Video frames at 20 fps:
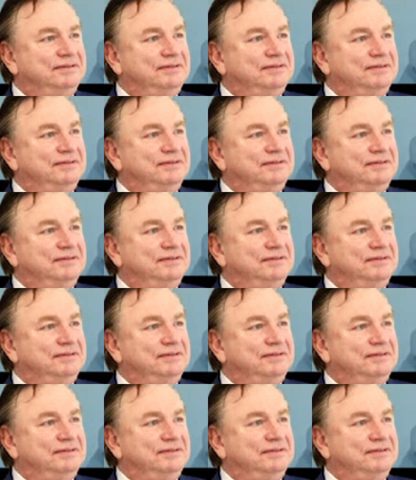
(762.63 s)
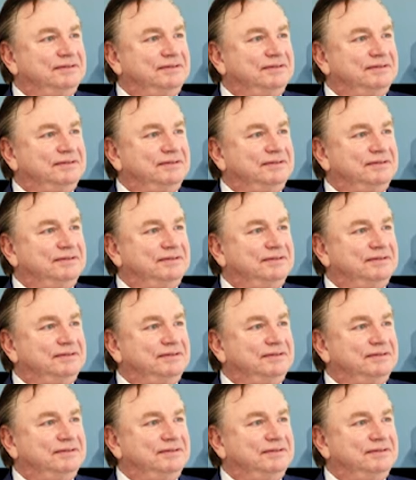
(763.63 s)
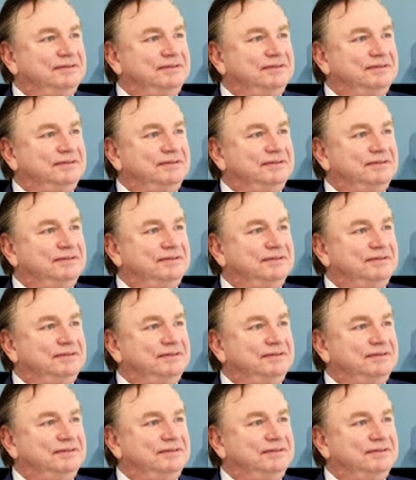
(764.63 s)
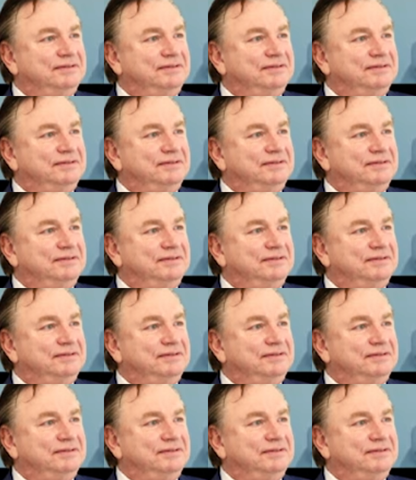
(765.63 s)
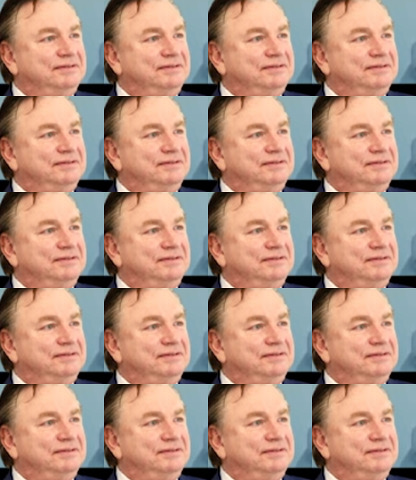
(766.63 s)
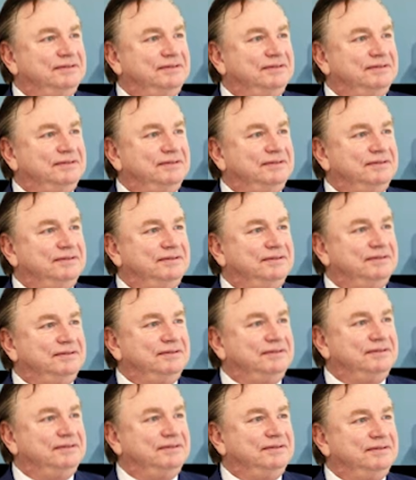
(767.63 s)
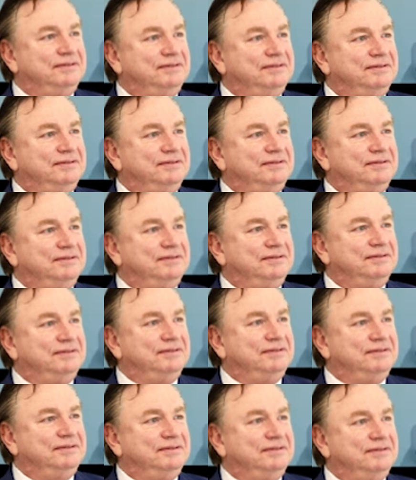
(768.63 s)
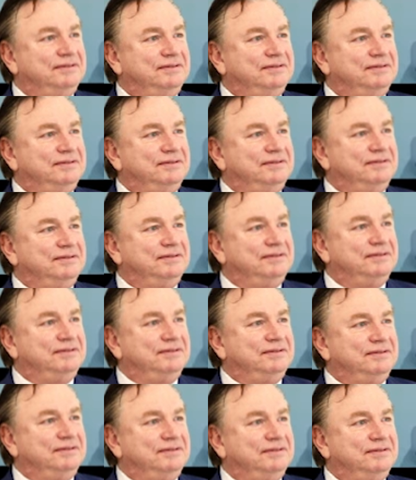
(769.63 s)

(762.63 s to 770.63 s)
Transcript: (silent)